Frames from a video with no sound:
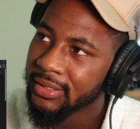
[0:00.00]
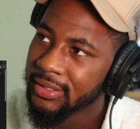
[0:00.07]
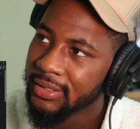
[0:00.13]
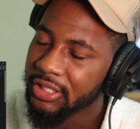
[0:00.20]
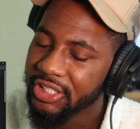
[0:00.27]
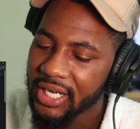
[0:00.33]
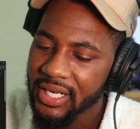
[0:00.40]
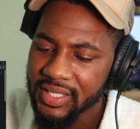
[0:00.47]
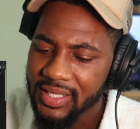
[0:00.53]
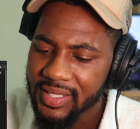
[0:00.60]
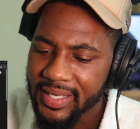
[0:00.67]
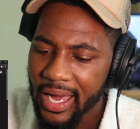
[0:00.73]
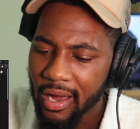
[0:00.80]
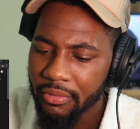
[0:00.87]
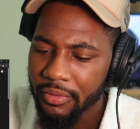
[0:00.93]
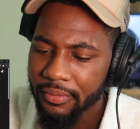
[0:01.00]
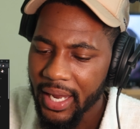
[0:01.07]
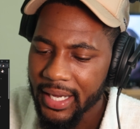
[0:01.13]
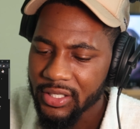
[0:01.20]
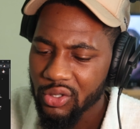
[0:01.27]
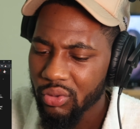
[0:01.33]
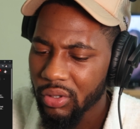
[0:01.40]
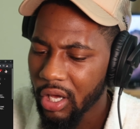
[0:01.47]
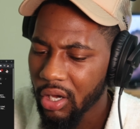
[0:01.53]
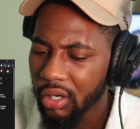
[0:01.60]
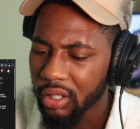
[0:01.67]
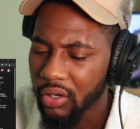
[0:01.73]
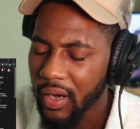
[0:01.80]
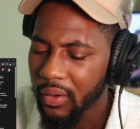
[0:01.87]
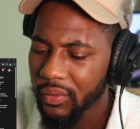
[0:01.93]
Justice album not too long
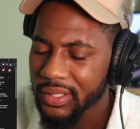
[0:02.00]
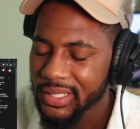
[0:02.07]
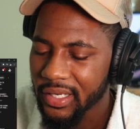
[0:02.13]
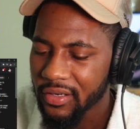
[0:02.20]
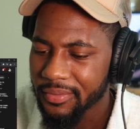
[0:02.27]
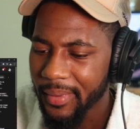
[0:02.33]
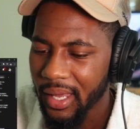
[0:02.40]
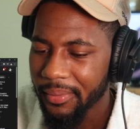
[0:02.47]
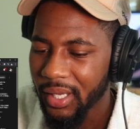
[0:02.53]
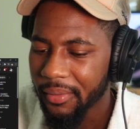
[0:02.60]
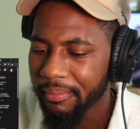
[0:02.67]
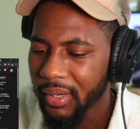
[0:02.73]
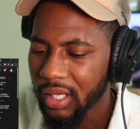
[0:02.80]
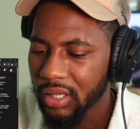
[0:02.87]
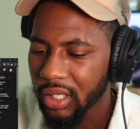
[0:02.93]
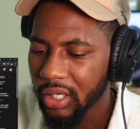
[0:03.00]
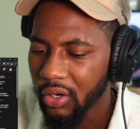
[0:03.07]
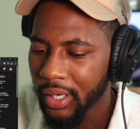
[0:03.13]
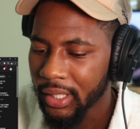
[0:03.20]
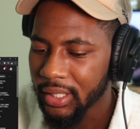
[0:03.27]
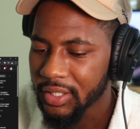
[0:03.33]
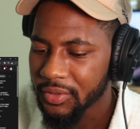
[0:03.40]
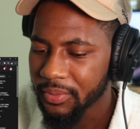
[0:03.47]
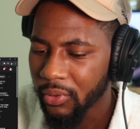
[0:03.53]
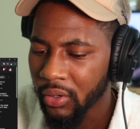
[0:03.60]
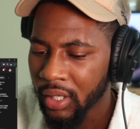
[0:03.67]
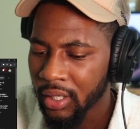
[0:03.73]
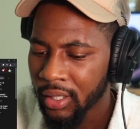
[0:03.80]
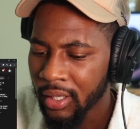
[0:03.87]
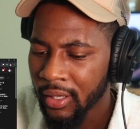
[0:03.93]
ago. I want to say it was maybe a month ago at this
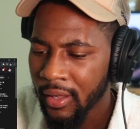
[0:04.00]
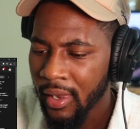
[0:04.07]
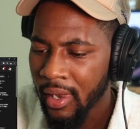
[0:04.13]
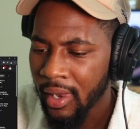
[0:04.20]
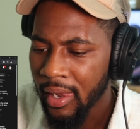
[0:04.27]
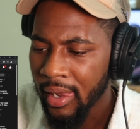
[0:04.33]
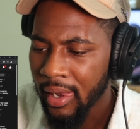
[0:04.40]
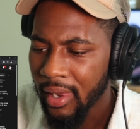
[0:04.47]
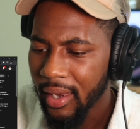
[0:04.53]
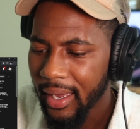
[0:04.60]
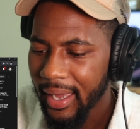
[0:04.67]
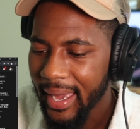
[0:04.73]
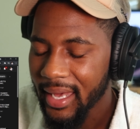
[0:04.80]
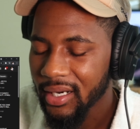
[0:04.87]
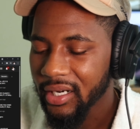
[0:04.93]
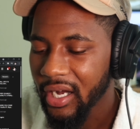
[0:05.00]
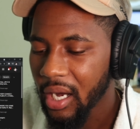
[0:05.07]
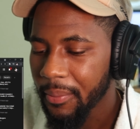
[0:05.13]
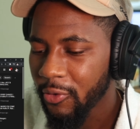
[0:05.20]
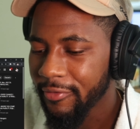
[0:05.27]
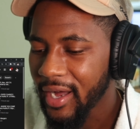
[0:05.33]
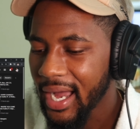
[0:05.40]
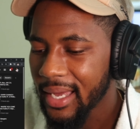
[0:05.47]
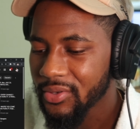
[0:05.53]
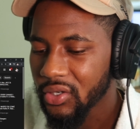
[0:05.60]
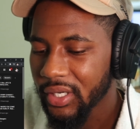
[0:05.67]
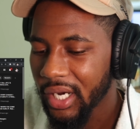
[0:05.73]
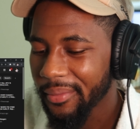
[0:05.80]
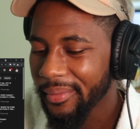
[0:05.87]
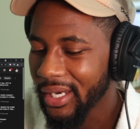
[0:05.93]
point. I had a couple vibes on
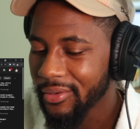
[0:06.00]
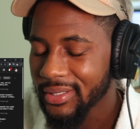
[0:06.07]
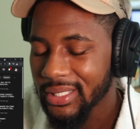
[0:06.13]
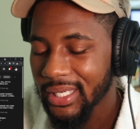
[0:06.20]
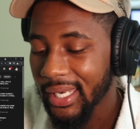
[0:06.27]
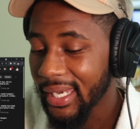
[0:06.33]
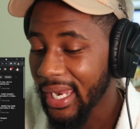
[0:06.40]
there, but it was nothing that